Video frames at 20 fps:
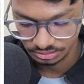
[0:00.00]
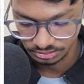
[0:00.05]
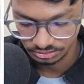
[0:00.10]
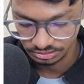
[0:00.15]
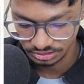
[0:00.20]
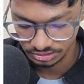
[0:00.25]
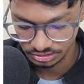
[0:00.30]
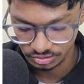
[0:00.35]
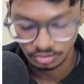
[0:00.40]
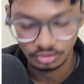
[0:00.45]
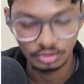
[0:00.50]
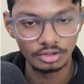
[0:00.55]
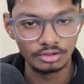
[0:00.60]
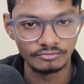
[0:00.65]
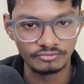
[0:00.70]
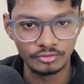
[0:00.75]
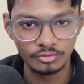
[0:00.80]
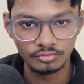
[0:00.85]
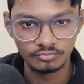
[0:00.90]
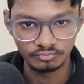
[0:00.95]
Just
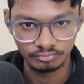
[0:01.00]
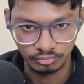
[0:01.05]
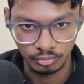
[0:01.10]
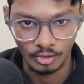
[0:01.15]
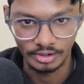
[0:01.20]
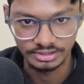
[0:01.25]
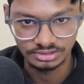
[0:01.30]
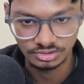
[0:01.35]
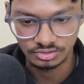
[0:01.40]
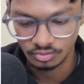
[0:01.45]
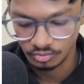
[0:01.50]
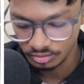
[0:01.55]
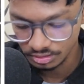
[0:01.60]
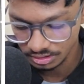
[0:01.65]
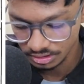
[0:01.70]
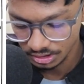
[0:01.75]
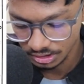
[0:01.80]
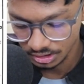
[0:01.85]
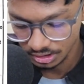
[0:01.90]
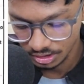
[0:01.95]
few points to note.
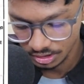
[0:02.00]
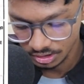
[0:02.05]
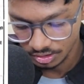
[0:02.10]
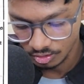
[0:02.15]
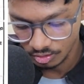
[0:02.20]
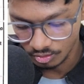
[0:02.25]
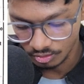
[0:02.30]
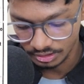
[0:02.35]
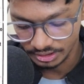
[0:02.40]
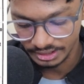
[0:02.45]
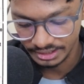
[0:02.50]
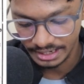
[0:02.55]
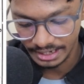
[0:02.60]
A